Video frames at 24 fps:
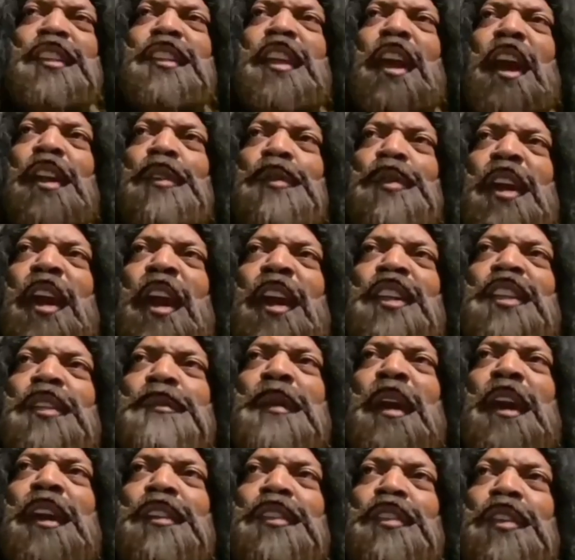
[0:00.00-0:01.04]
come to the
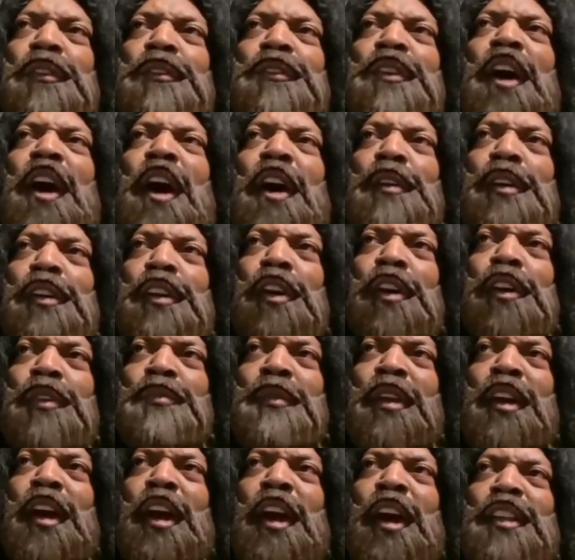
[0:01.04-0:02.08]
platform. You don't go
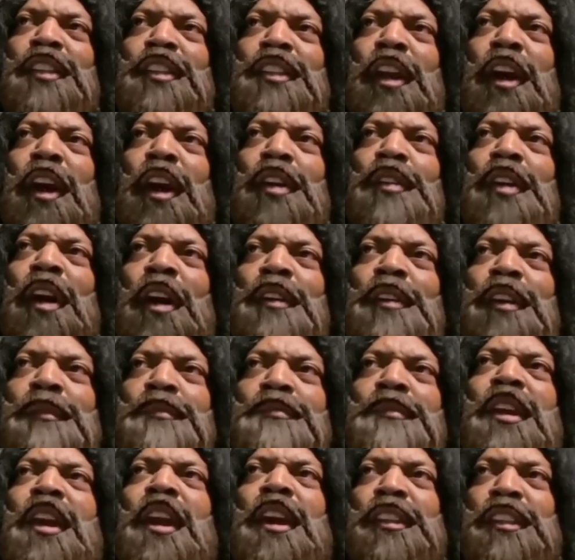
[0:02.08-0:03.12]
know, never know
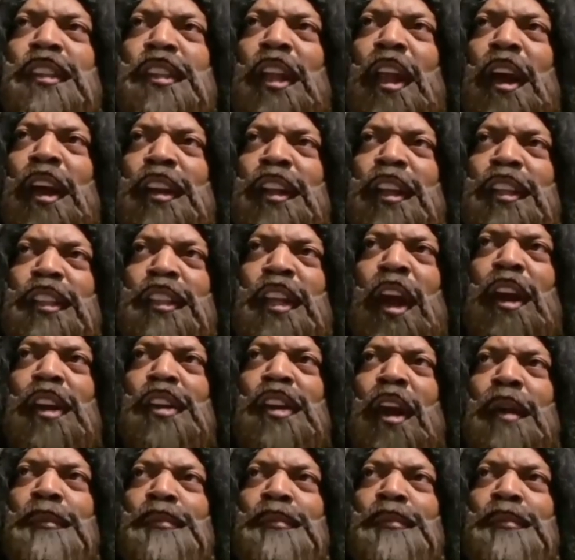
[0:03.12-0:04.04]
nothing about this because a